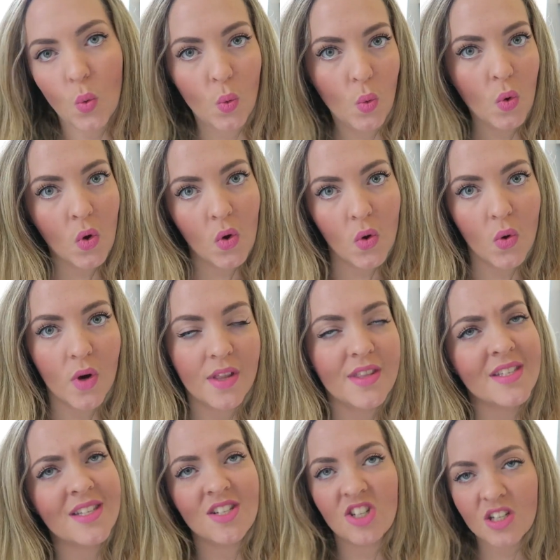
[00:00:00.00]
Woo!
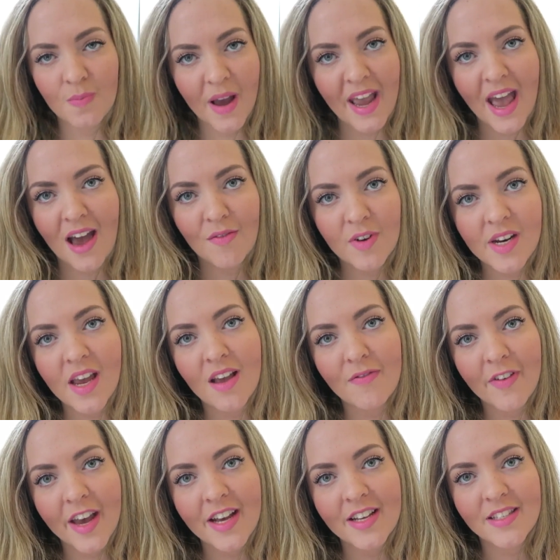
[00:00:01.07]
This is just my everyday
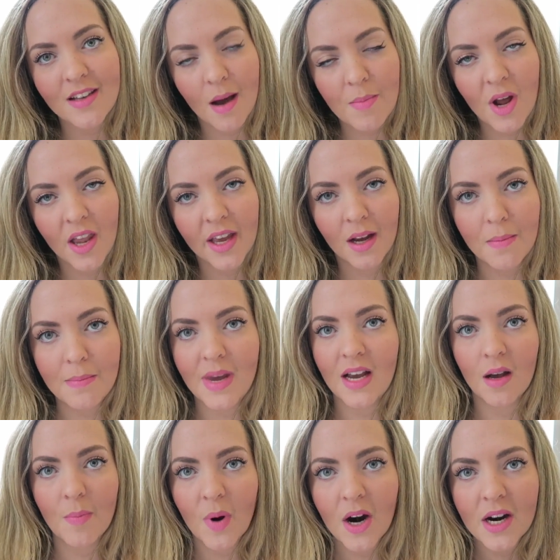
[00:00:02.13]
face. I'm not like a
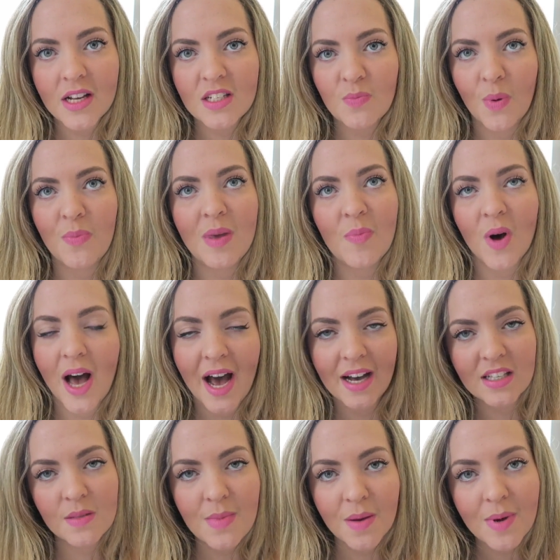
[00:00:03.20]
makeup artist, but people
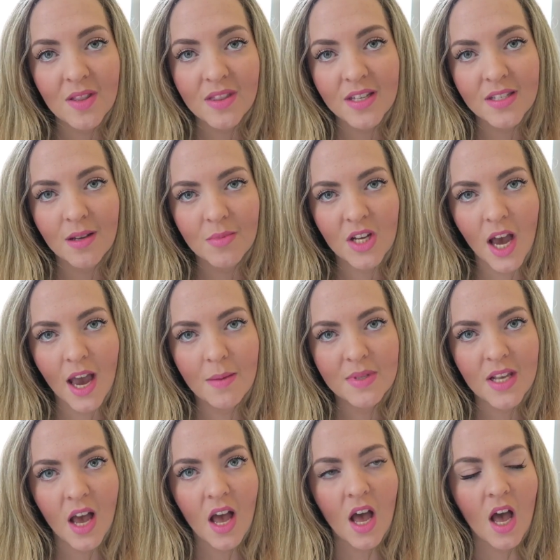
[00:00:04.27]
ask me about this sometimes.
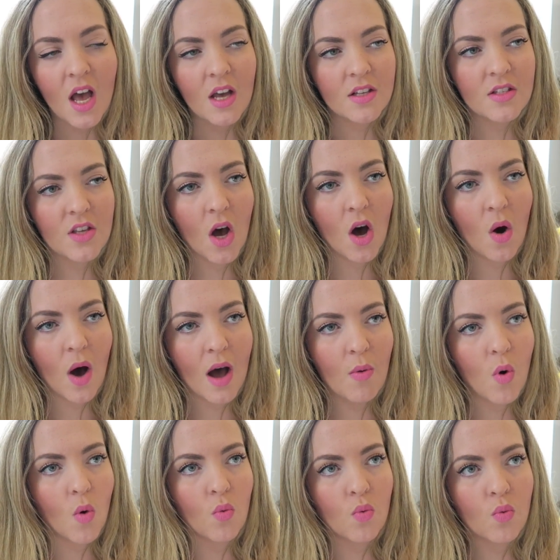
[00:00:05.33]
So I
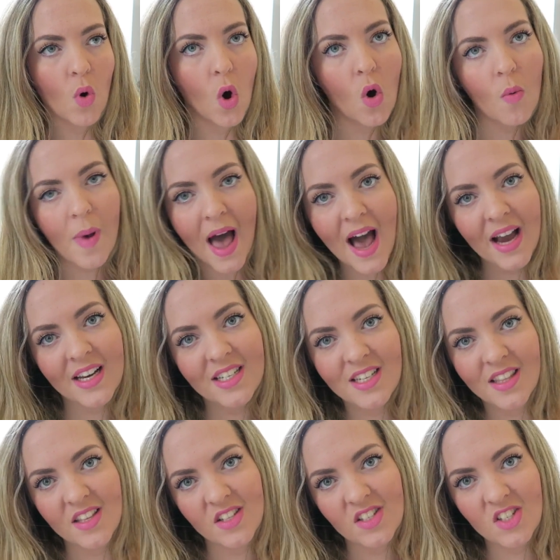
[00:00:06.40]
will roll back
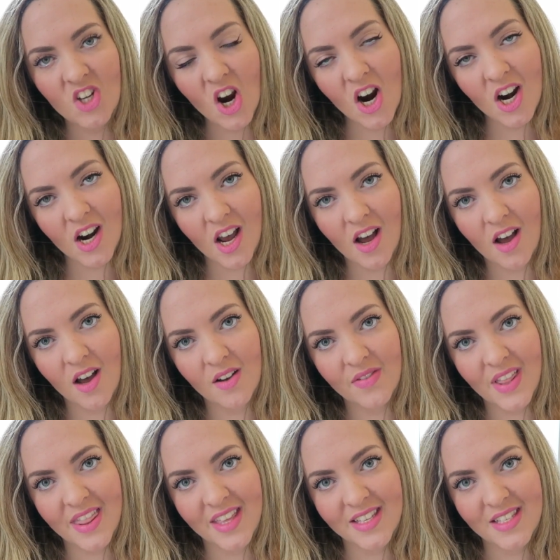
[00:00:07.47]
to the start
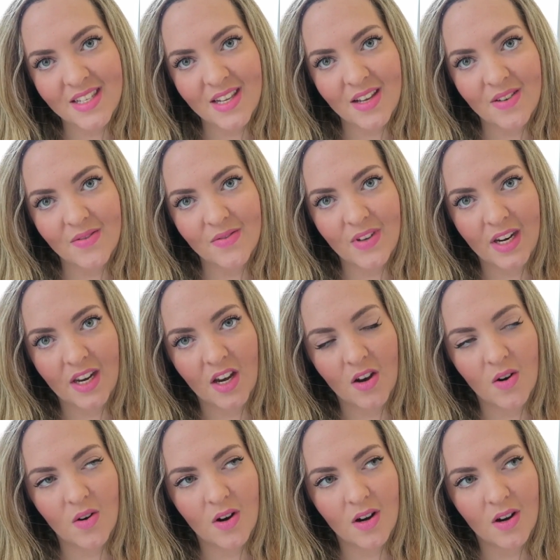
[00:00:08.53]
of this
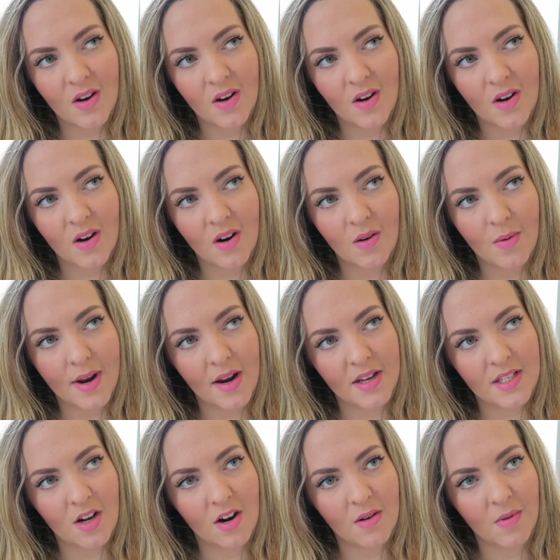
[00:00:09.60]
video, or when I
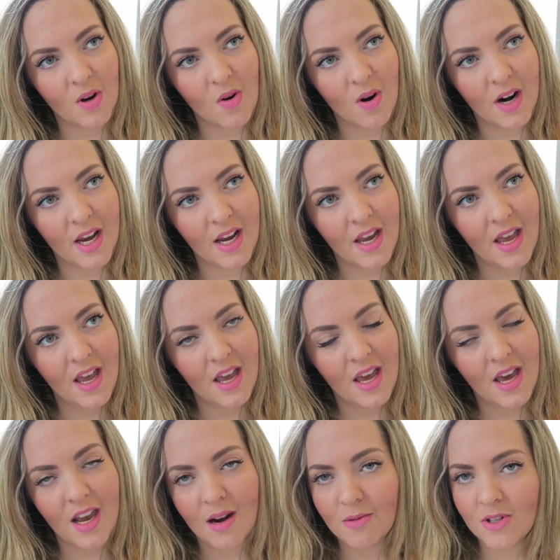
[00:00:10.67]
started recording,
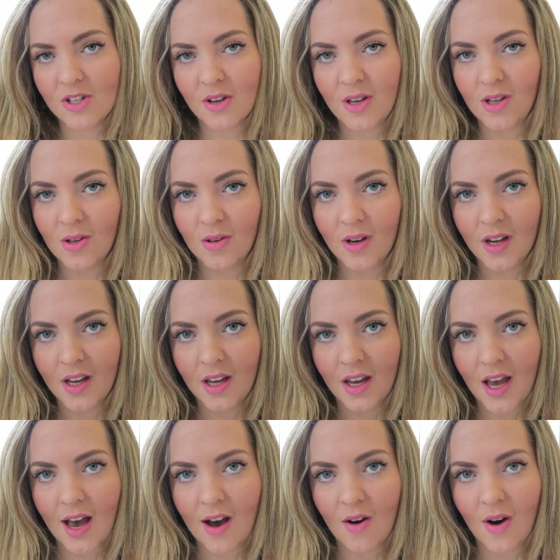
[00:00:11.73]
and I will show you
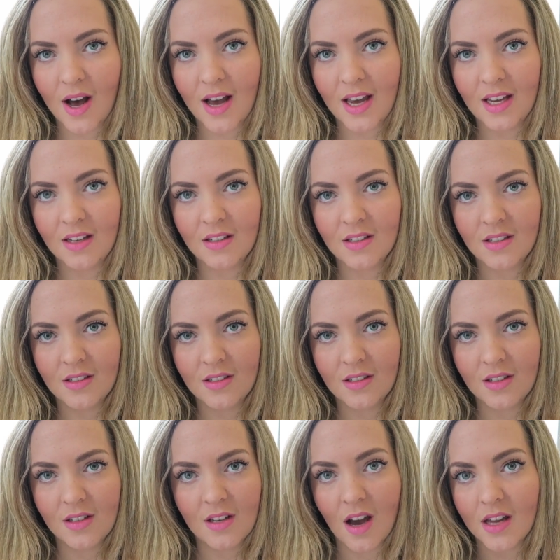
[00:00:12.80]
how I
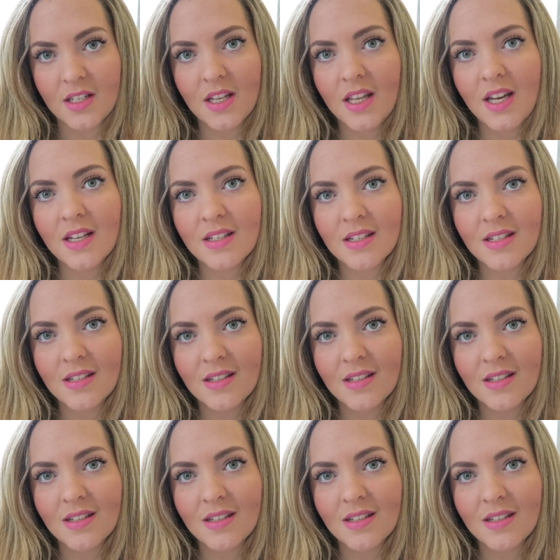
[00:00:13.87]
got to this.